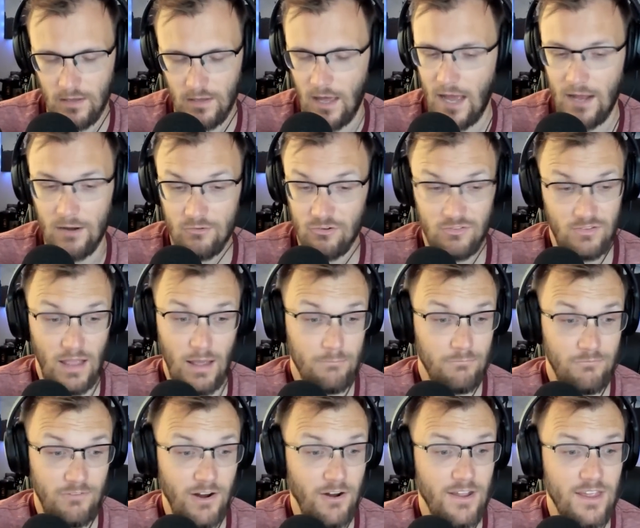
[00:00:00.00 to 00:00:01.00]
I just,
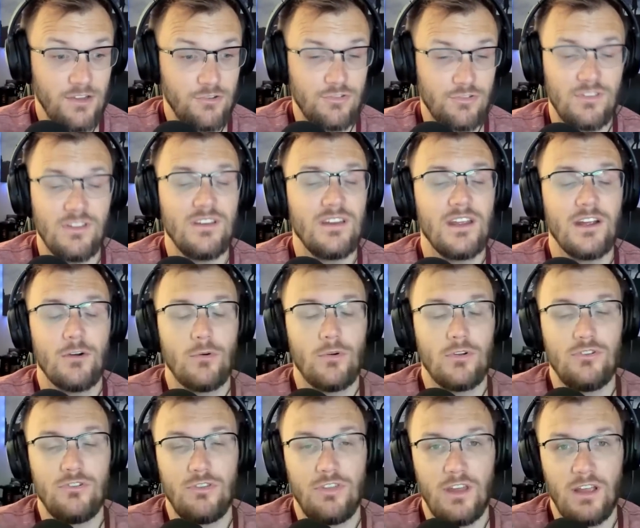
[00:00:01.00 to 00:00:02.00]
I'm very interested to hear
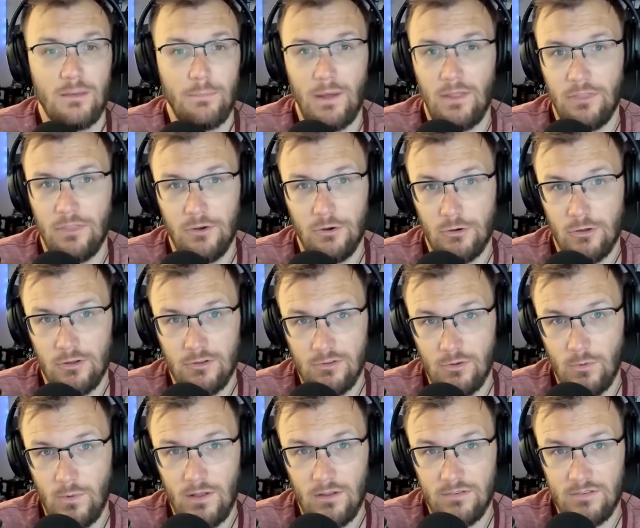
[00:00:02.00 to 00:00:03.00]
what you think about the New Orleans
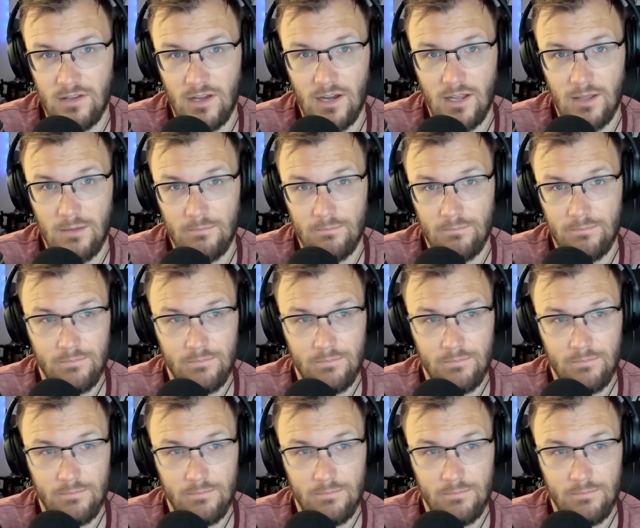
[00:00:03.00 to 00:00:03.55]
Noel signing.